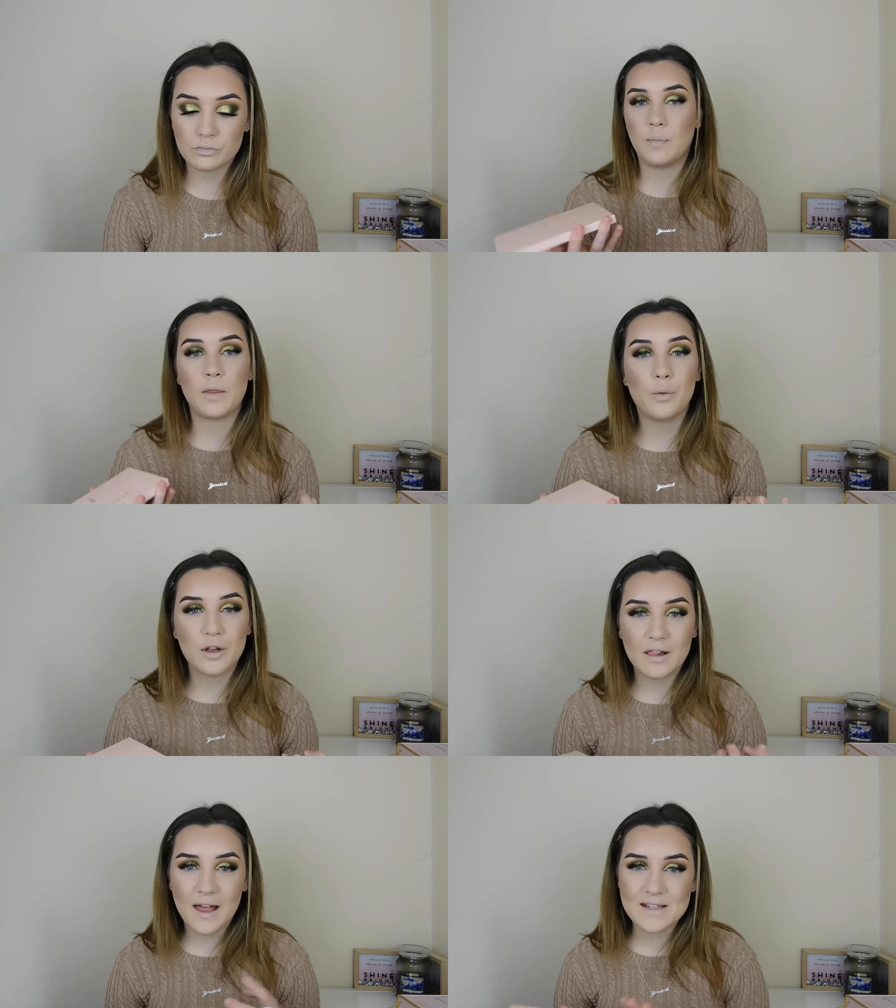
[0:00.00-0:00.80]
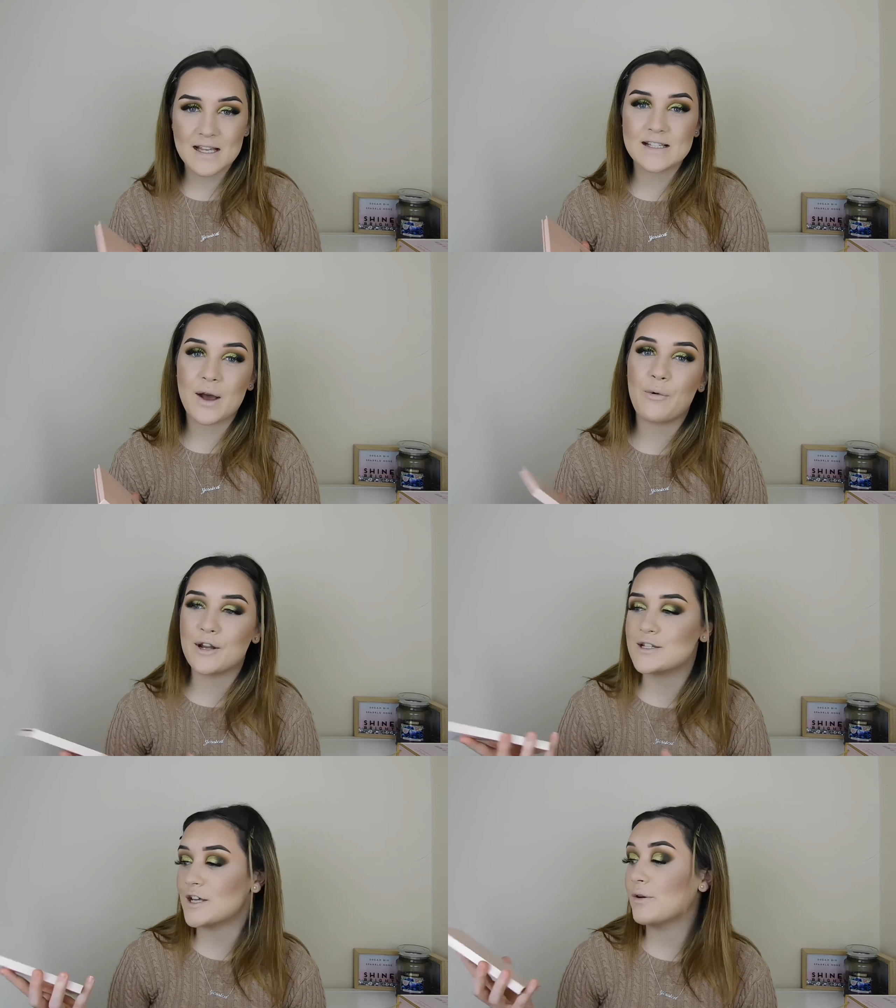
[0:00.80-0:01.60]
One of the last things I want
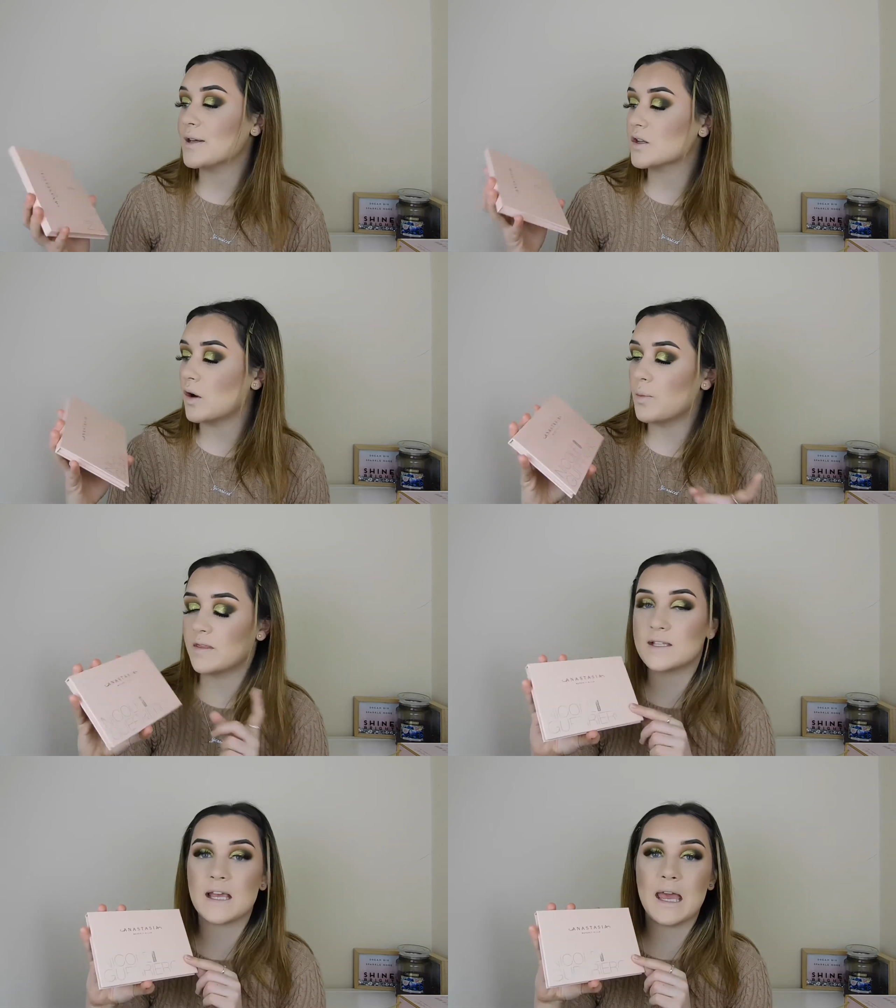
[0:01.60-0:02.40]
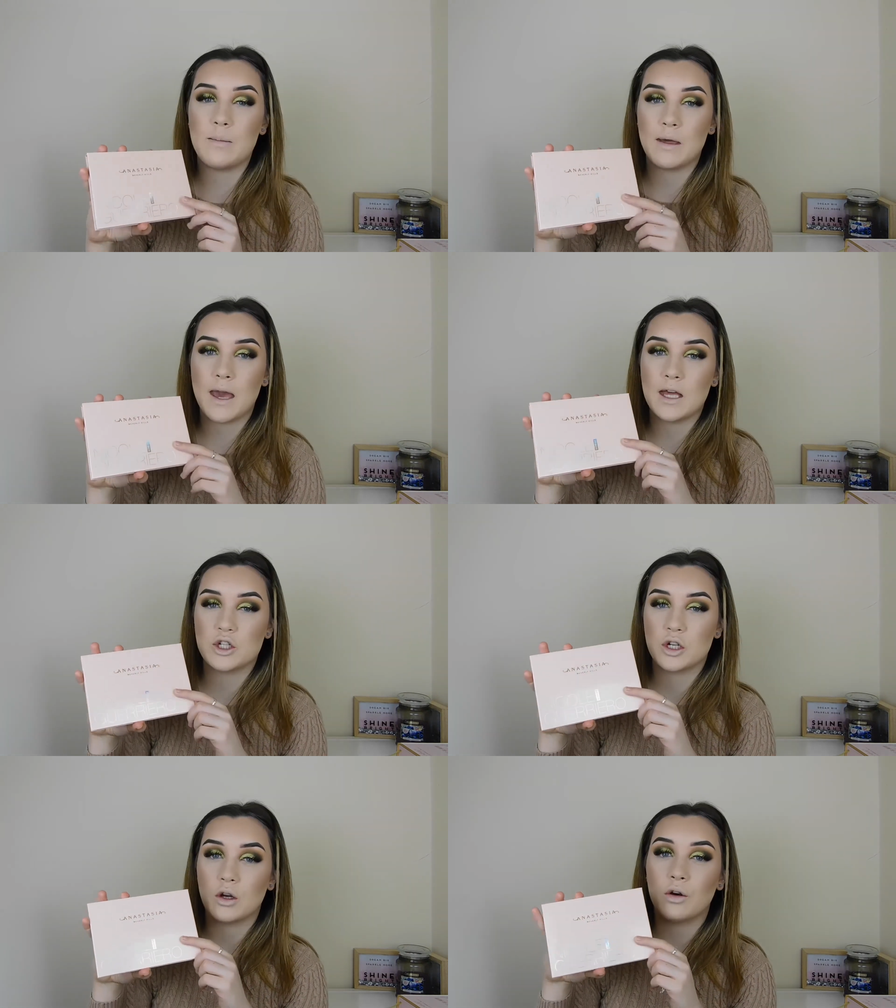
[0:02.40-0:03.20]
to do is go in with this ABH
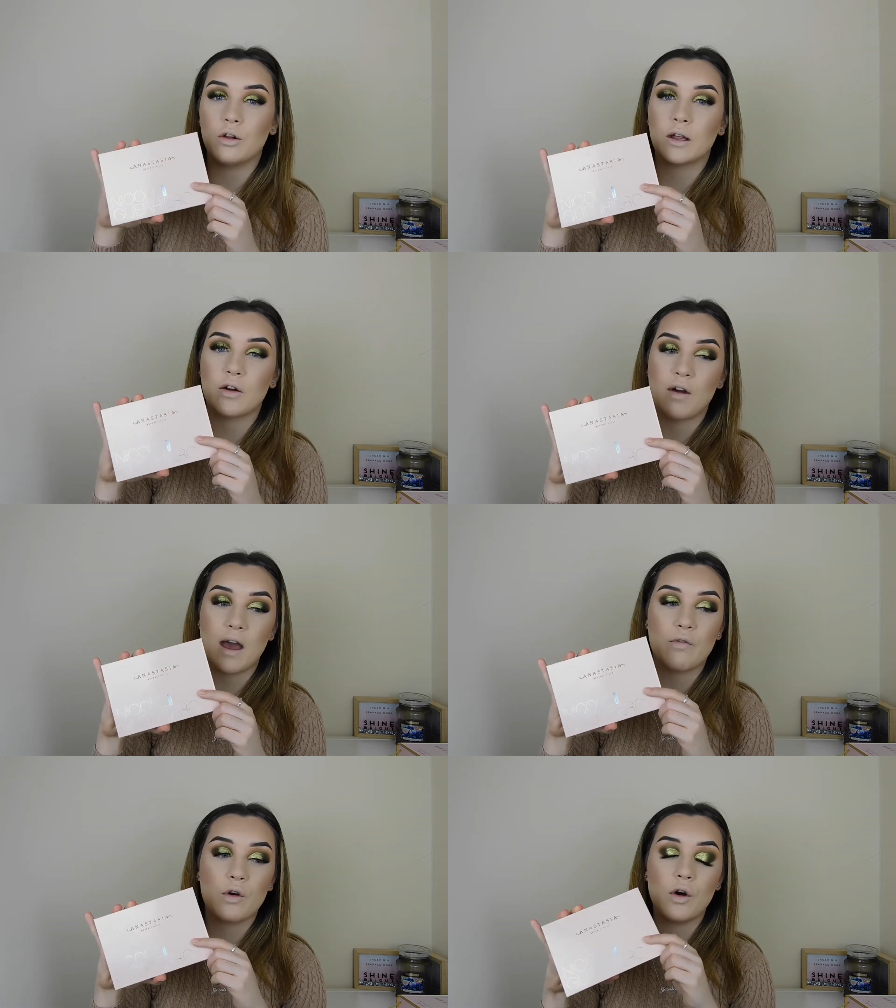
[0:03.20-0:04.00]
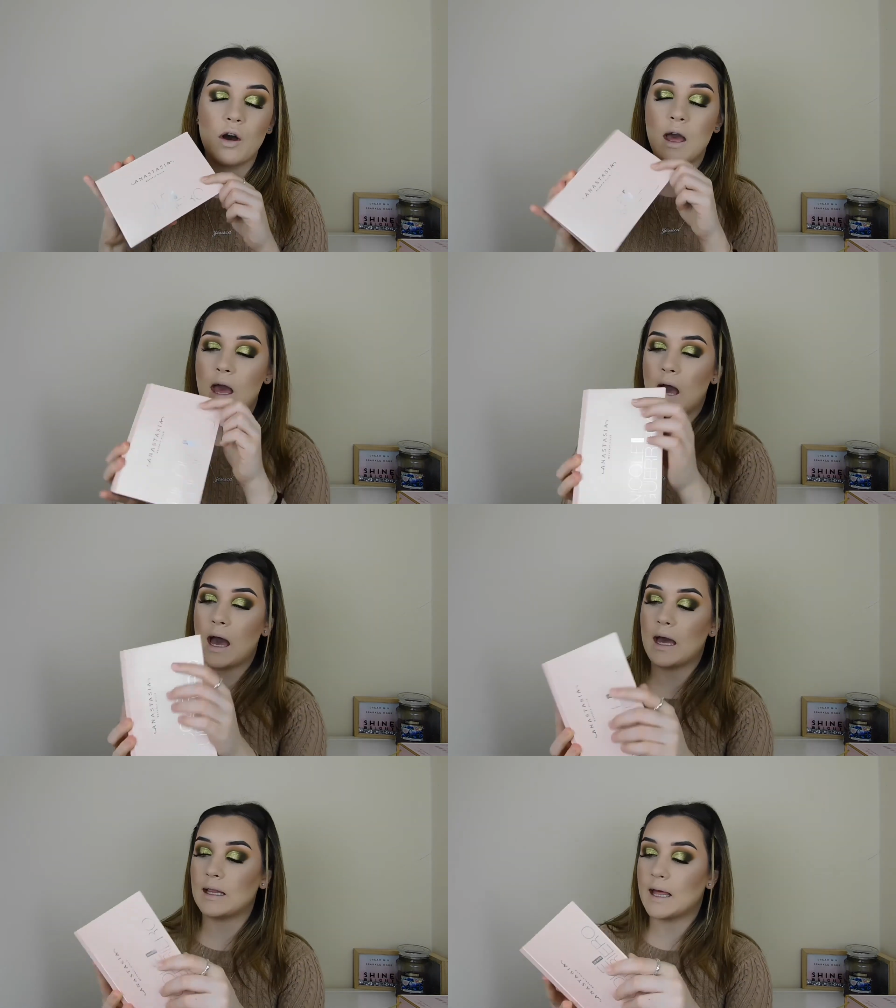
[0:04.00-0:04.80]
Nicole Guerrero
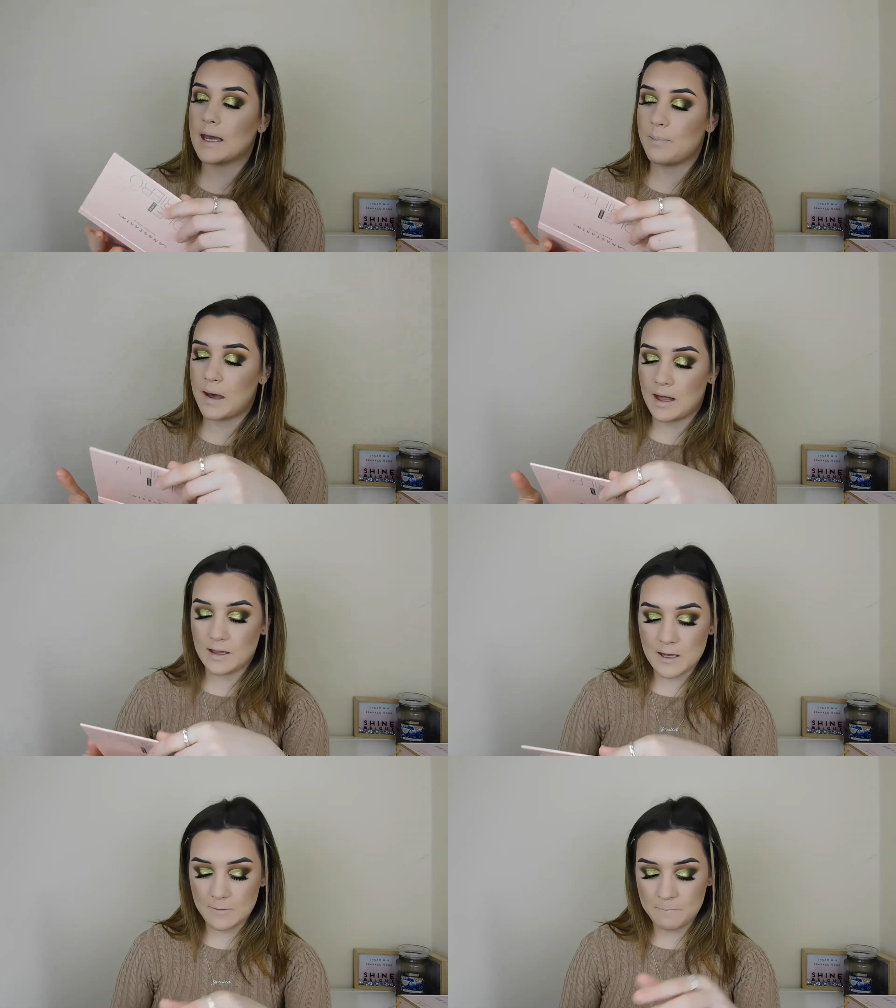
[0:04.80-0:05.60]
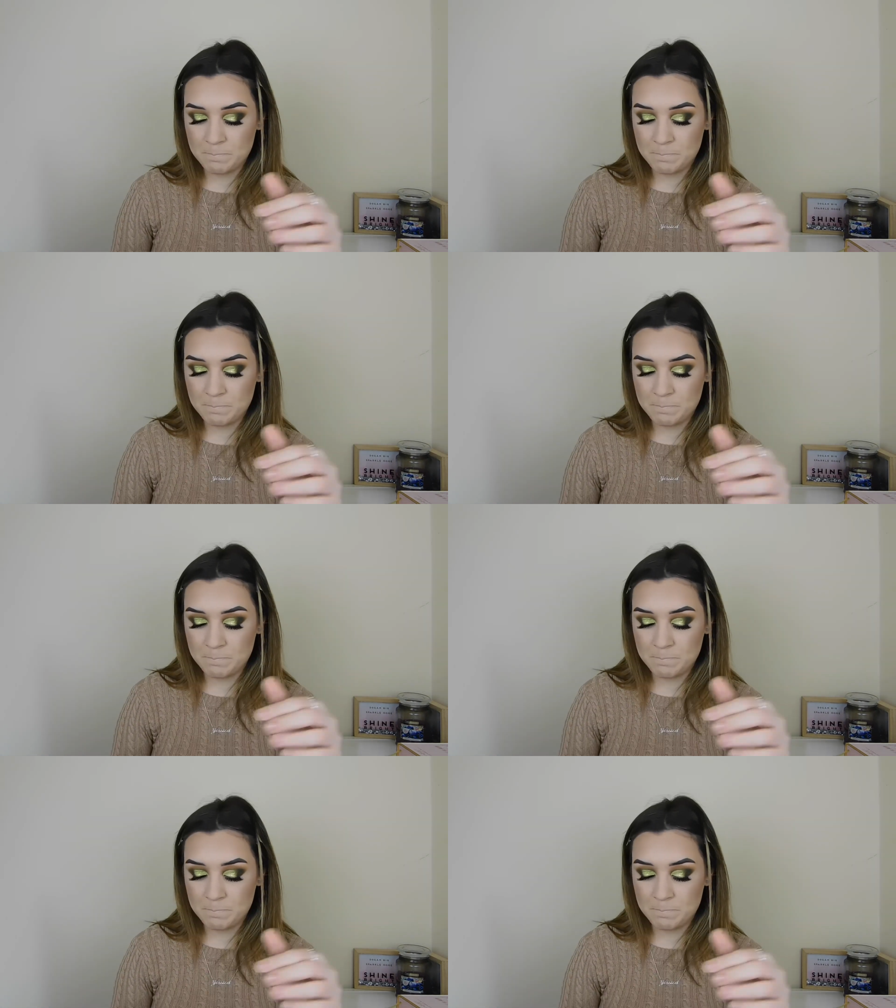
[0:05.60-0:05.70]
highlighter palette.